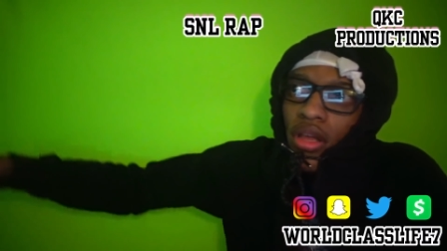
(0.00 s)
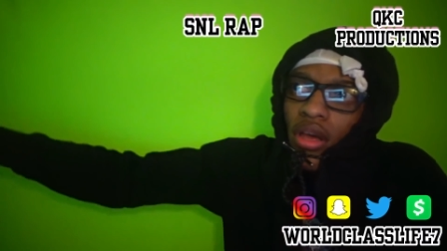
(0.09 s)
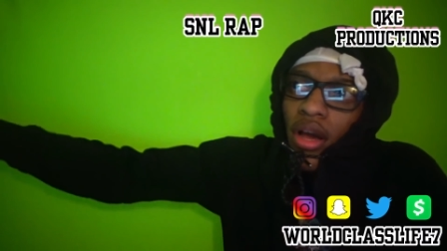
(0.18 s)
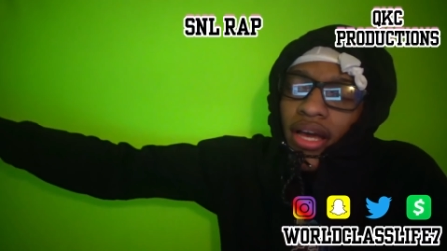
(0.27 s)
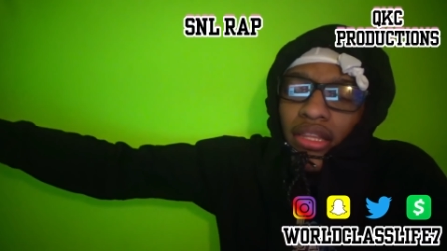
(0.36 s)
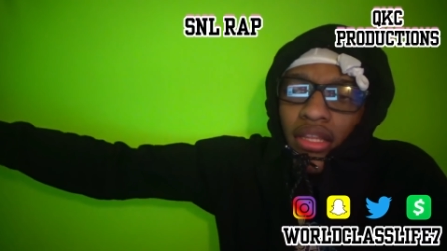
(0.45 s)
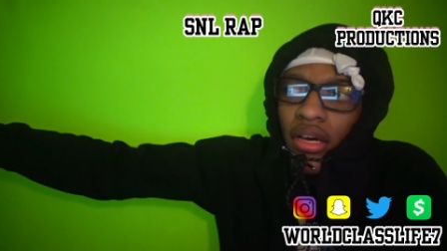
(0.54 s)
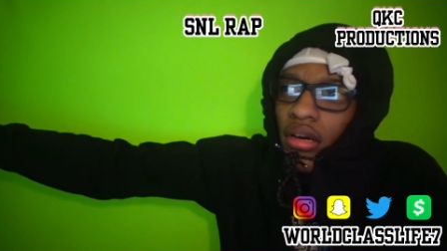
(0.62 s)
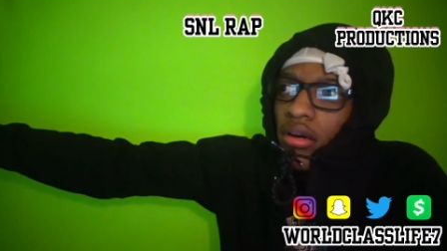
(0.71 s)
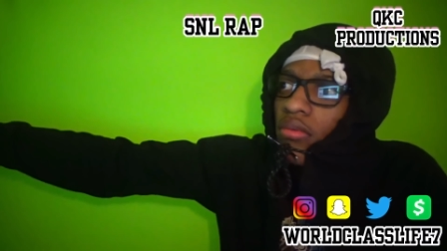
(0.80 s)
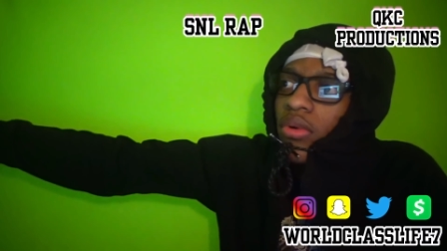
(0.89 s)
Y'all got the
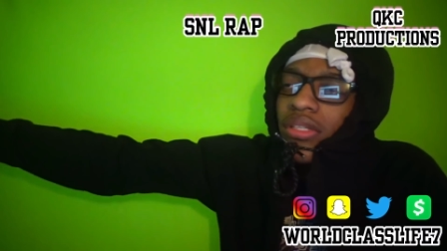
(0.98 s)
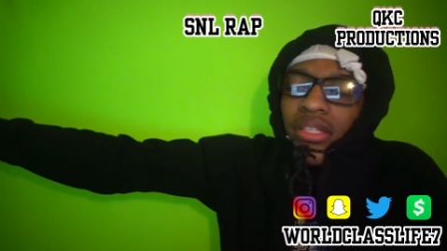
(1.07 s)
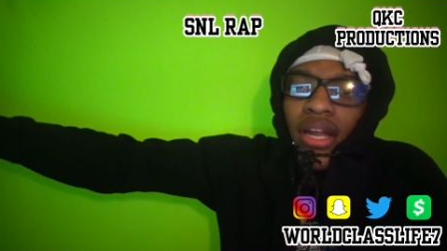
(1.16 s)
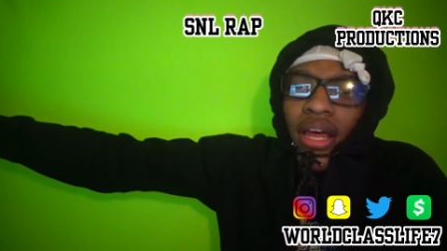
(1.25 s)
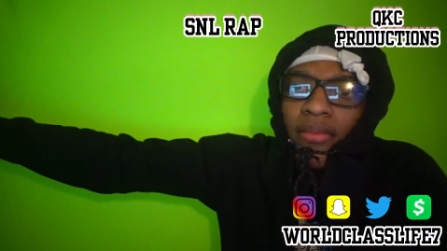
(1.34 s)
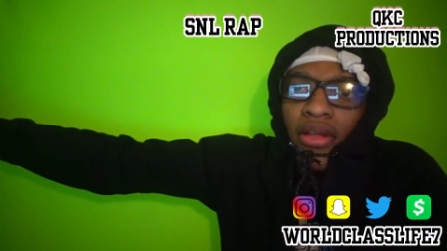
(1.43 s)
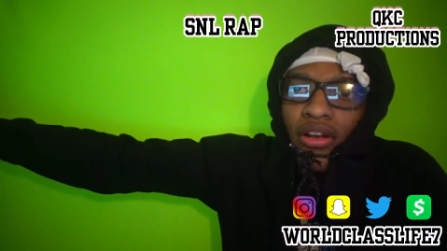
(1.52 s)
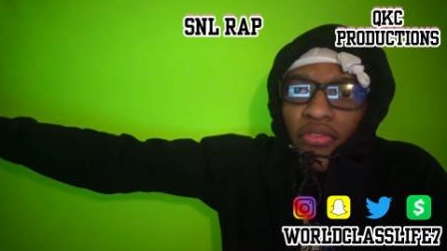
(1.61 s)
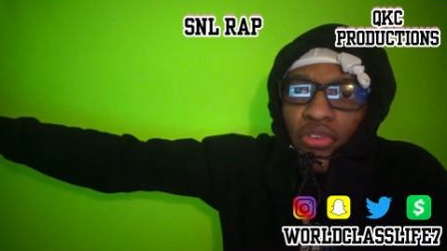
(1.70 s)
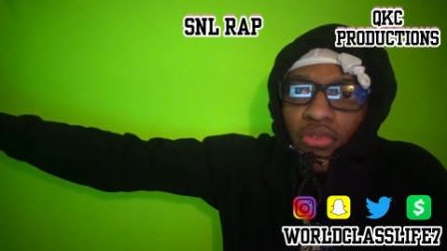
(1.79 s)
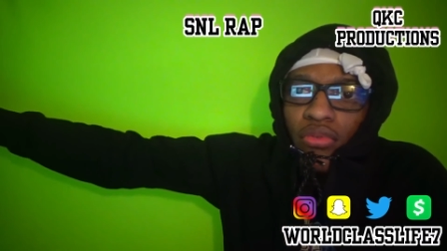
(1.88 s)
um what's the name
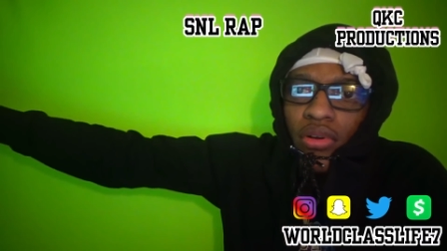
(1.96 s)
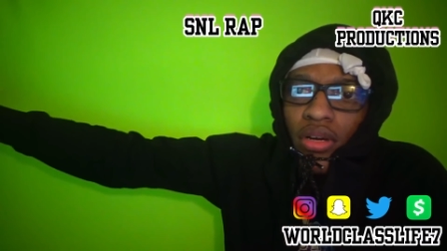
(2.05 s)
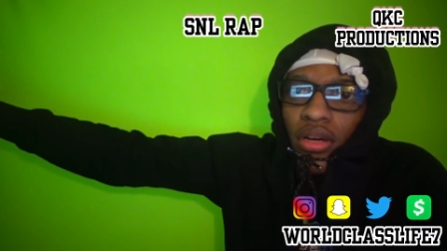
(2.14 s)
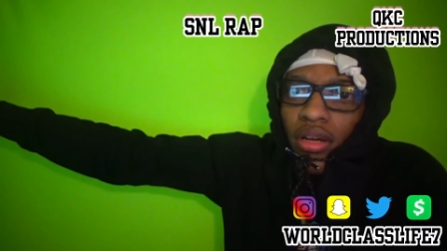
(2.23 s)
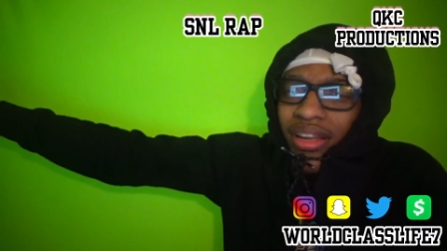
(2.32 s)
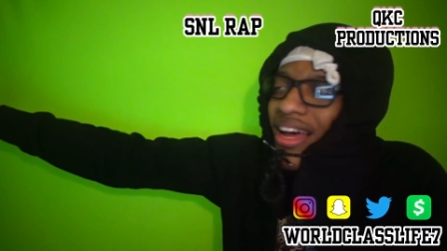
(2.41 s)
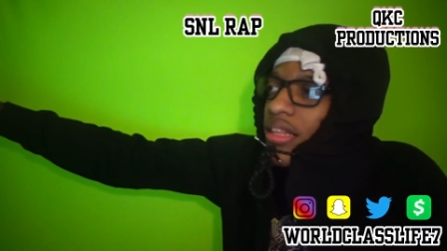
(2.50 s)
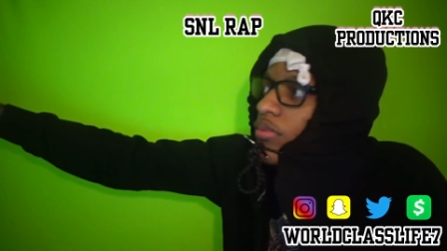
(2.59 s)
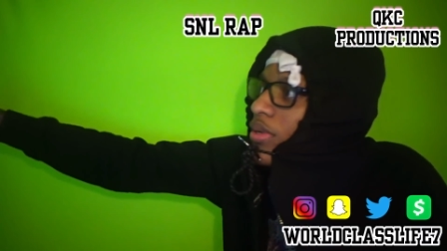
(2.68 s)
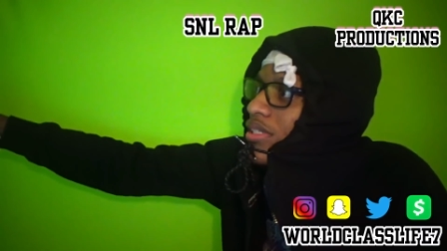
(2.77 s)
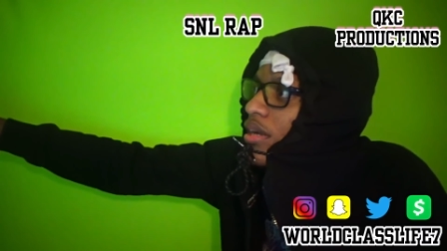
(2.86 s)
interview? Not the
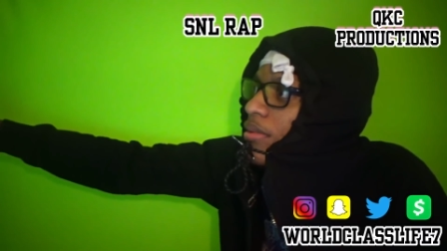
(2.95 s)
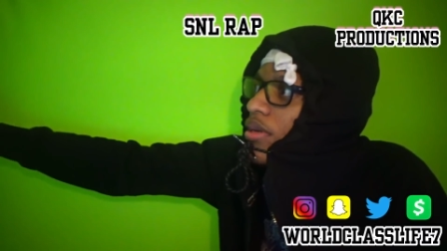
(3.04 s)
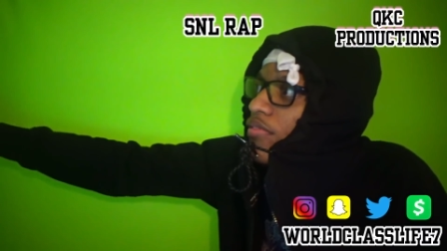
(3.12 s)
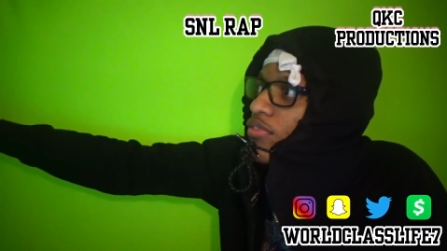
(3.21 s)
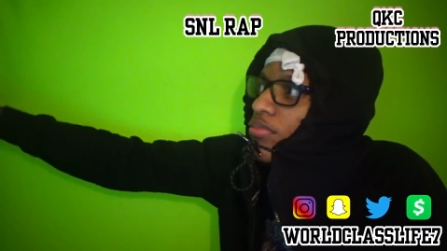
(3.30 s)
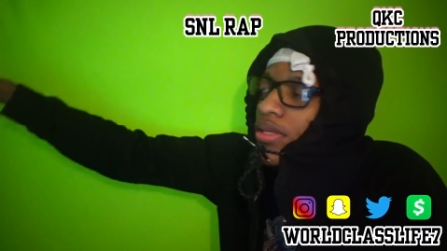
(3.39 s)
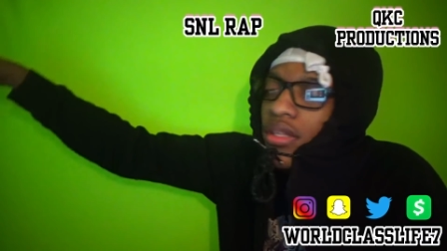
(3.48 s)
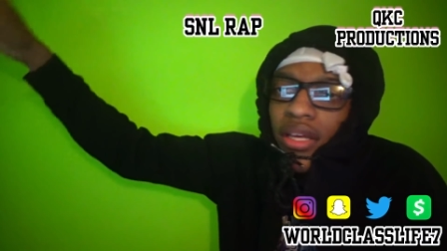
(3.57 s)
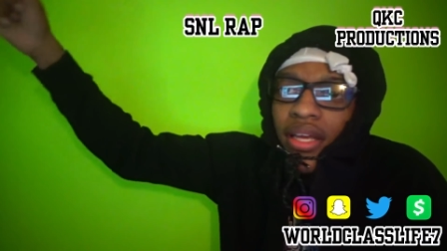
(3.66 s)
what's the name interview, but the